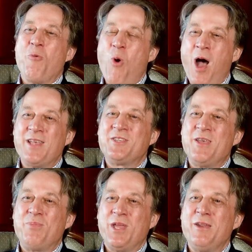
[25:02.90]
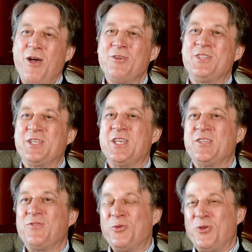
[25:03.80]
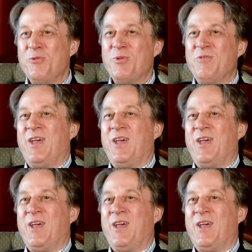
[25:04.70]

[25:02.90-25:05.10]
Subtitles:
Why has there been no successful human